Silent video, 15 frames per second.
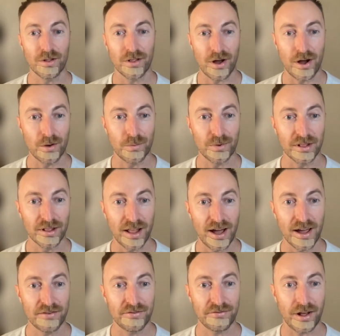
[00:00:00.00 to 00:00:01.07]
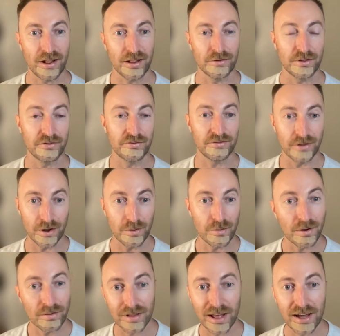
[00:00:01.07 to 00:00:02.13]
along with life, follow the flow
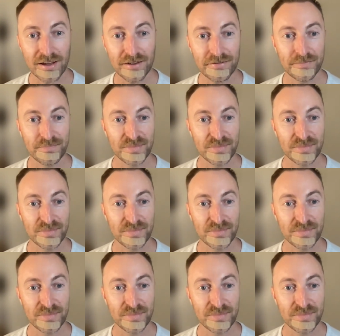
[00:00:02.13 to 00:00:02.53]
of life,